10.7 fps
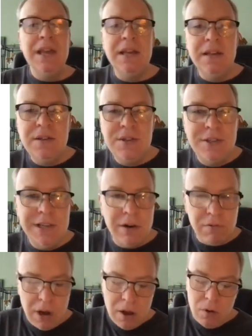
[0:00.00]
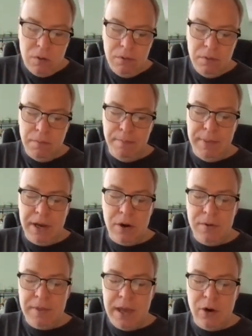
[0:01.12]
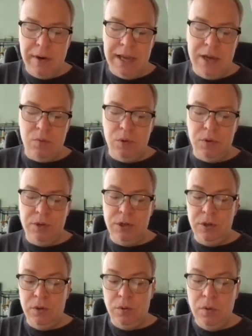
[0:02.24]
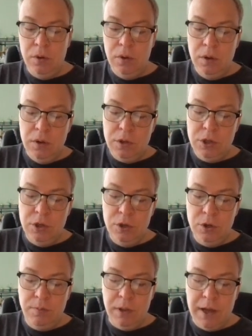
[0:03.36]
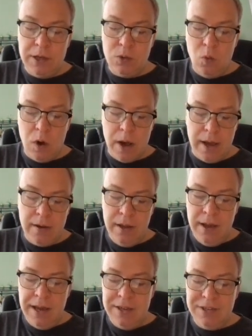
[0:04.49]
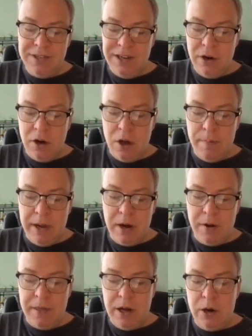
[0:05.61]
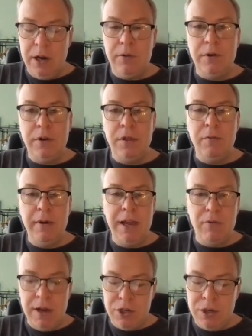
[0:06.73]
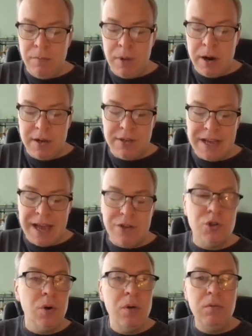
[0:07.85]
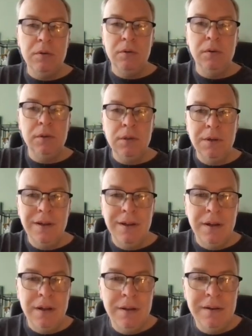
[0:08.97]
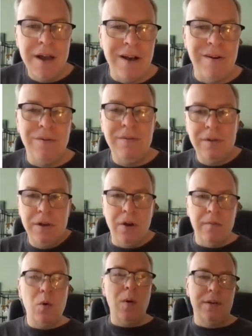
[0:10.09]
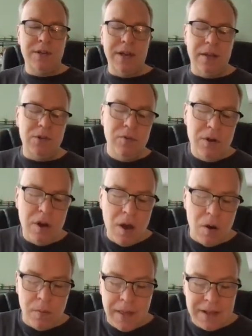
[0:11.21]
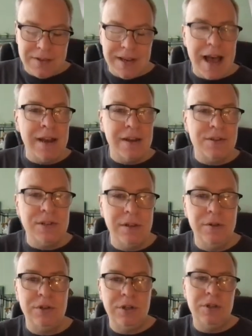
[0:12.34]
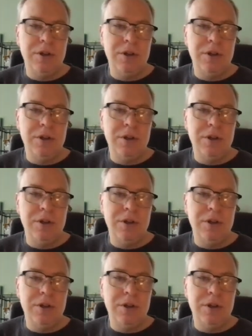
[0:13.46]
Is 0 bigger than or equal to 2 plus 1? Is 0 bigger than or equal to 3, question mark? Is that true? No, of course not. So no, that's not a solution.